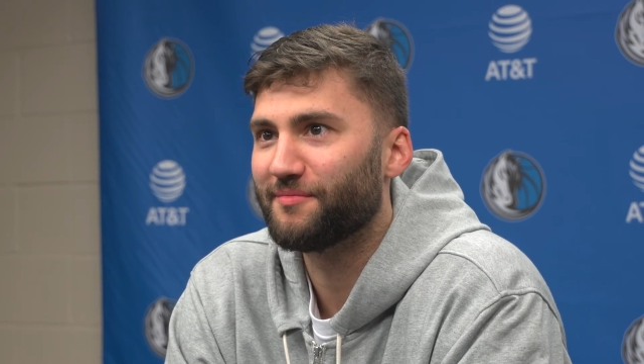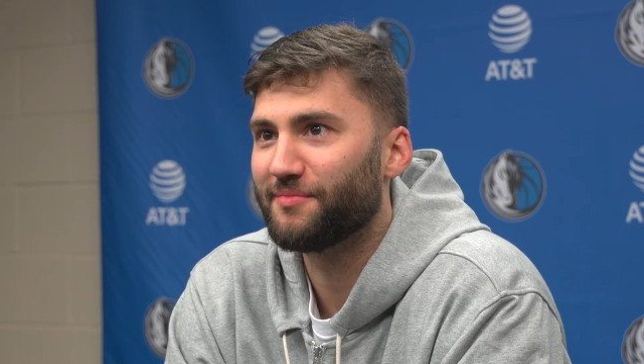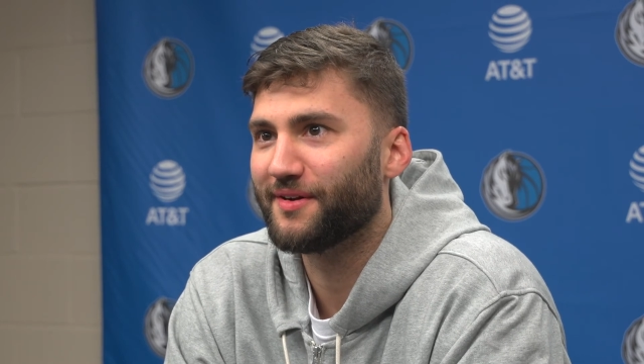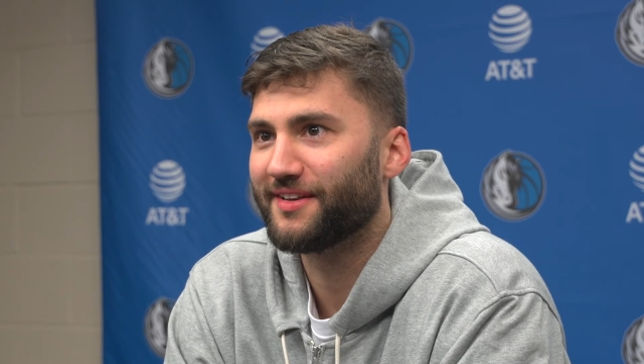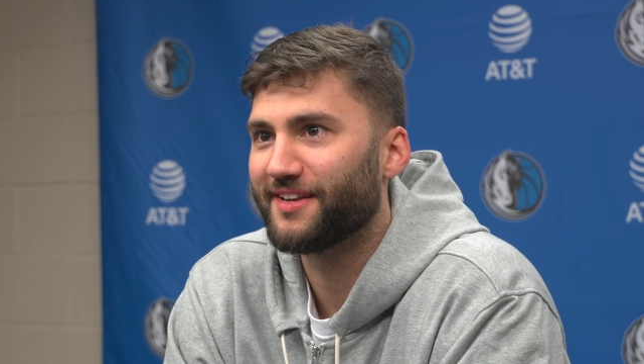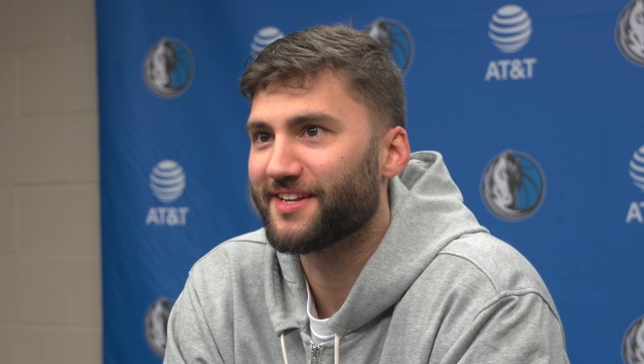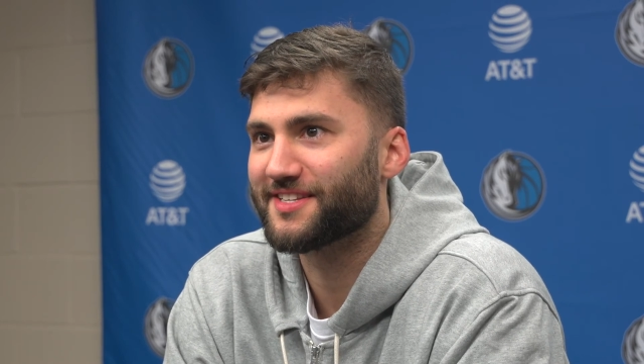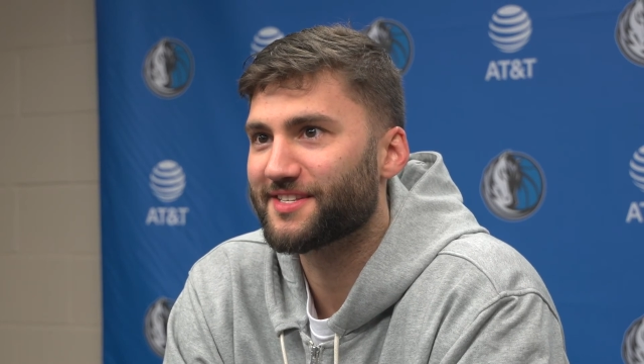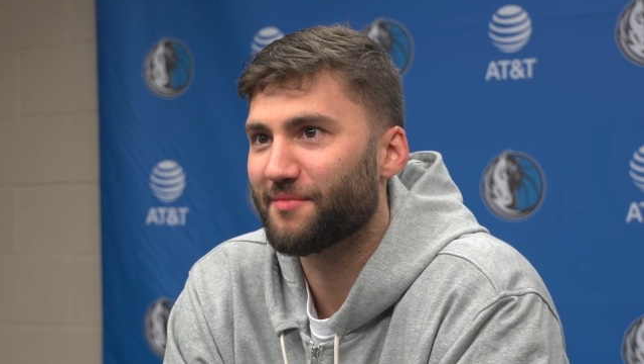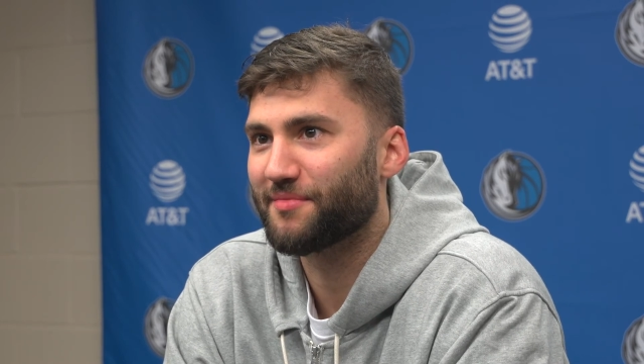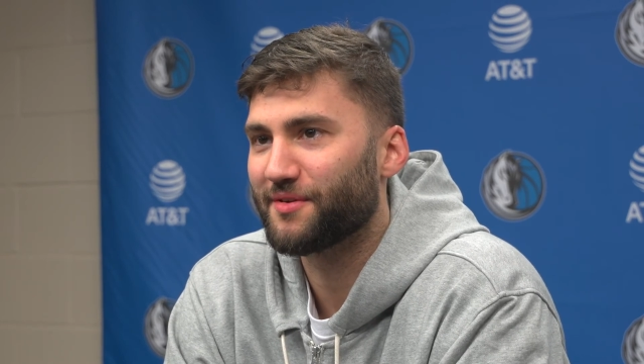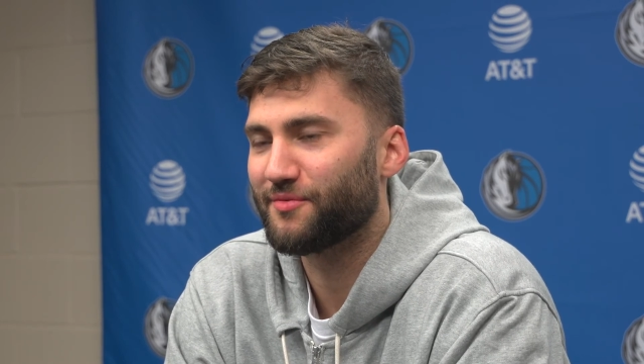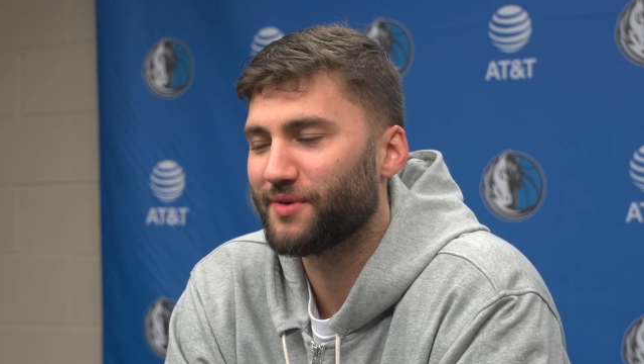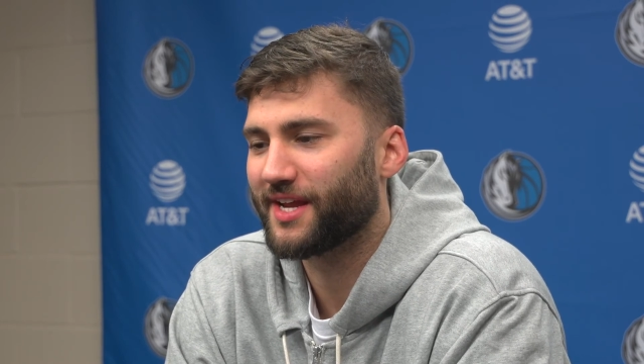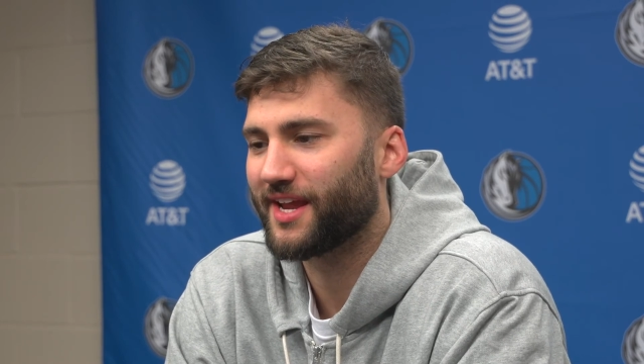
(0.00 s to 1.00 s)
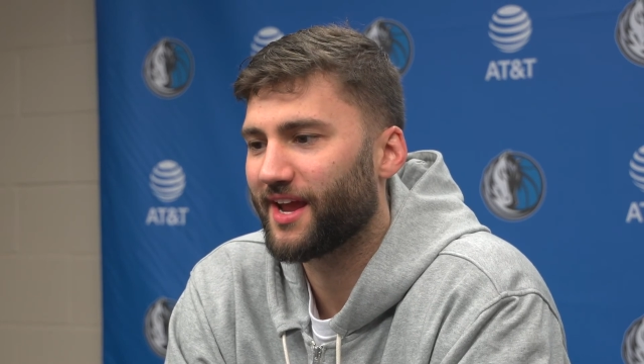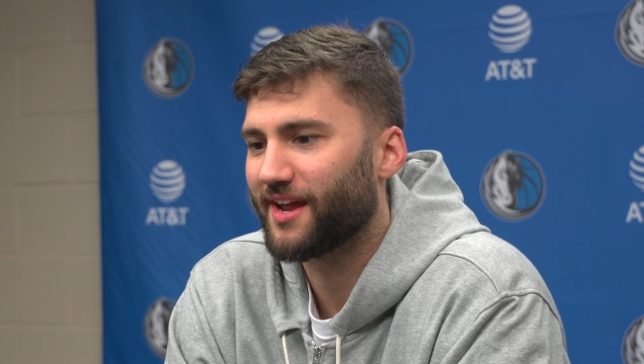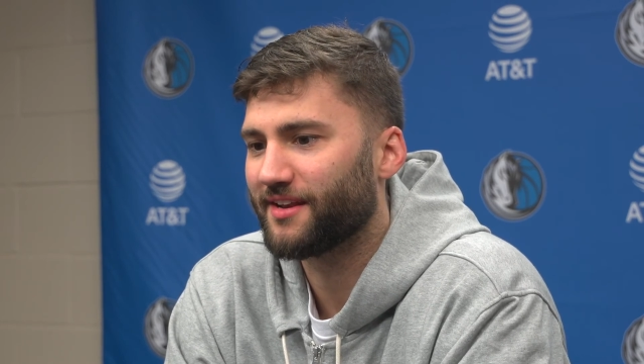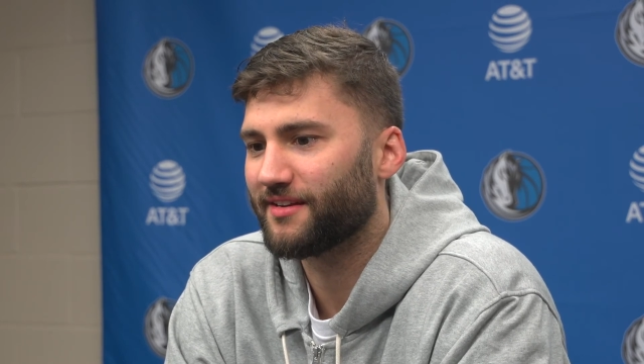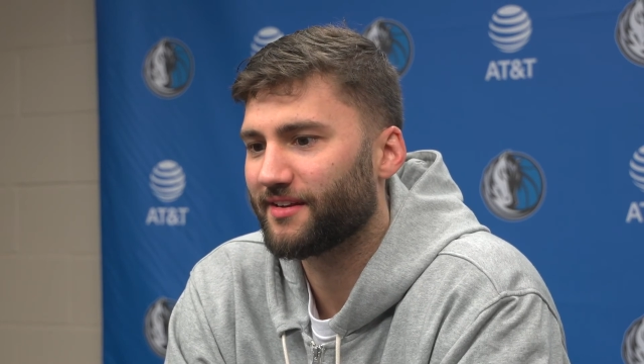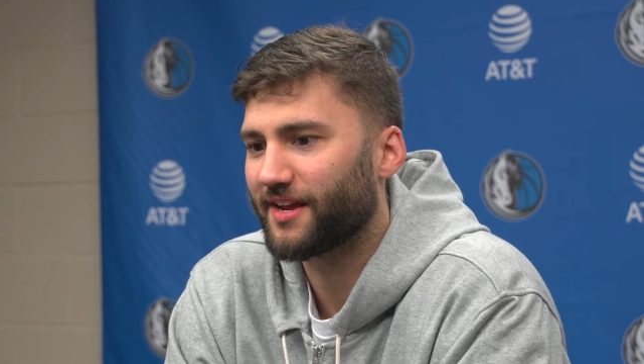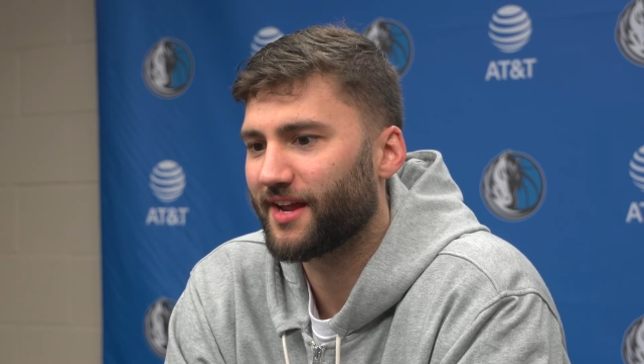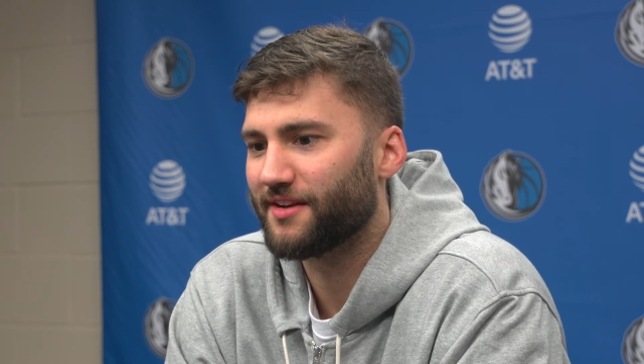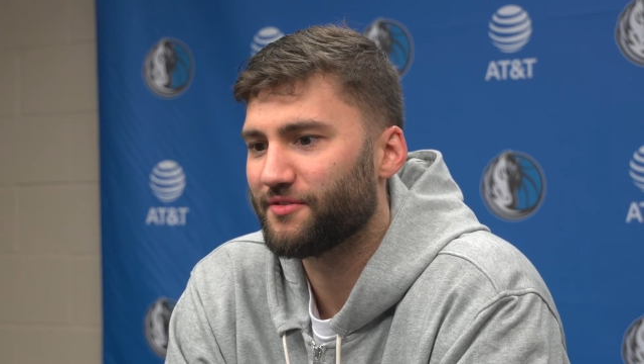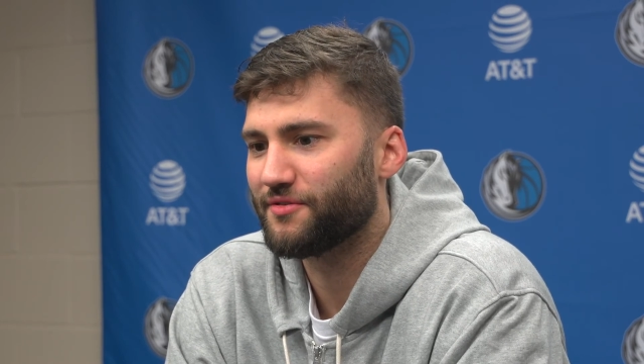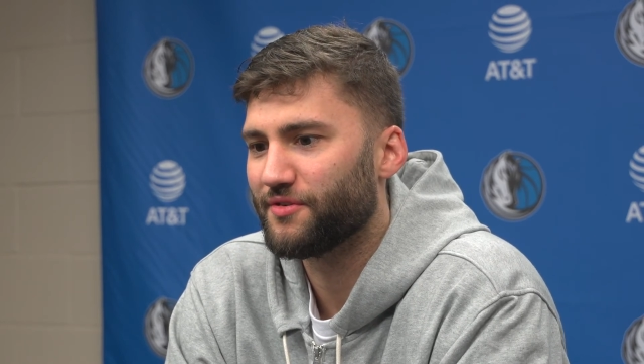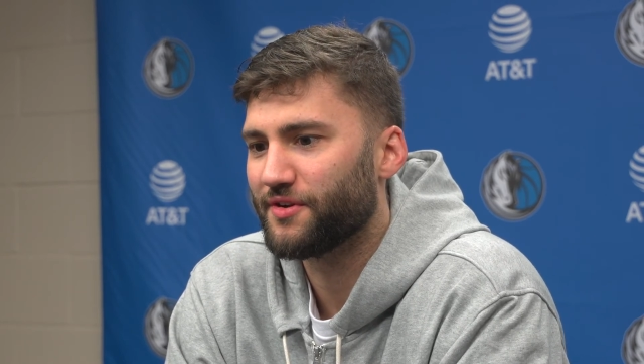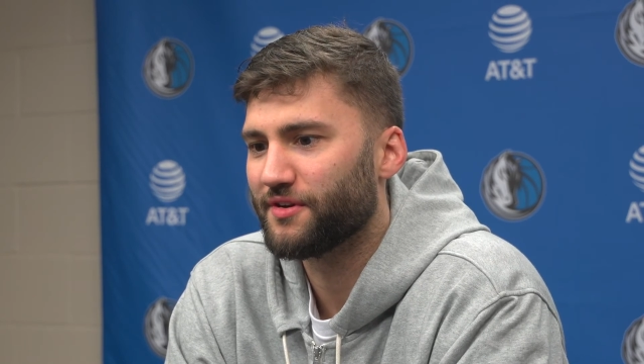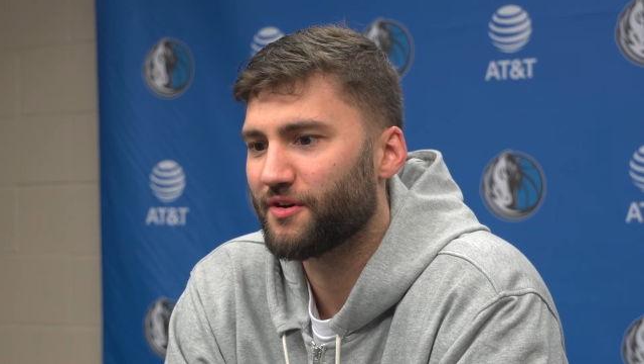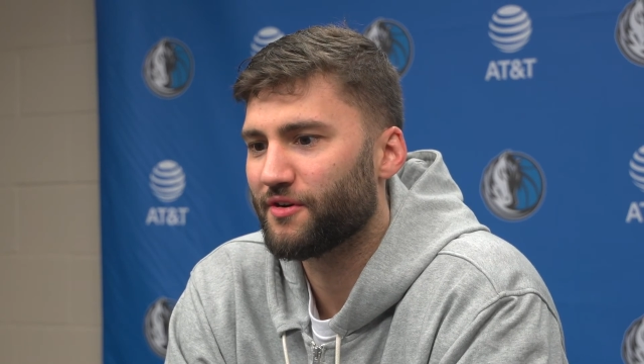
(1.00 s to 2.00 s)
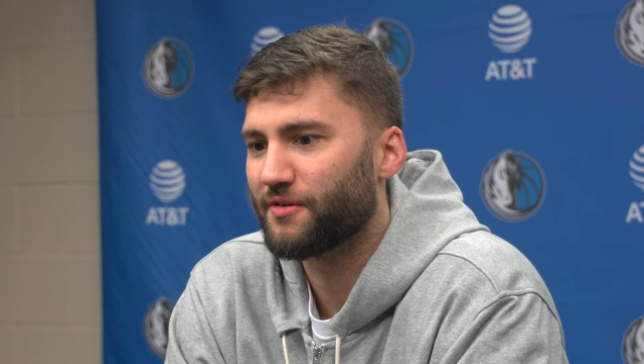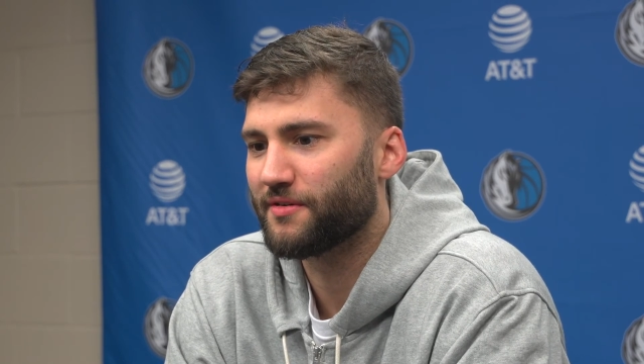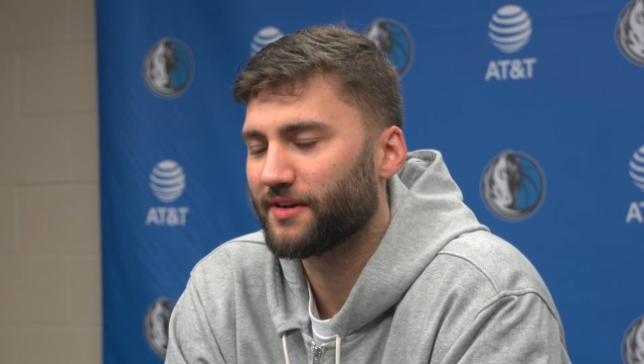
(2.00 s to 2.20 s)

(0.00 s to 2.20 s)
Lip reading: but that's something we can do, you know,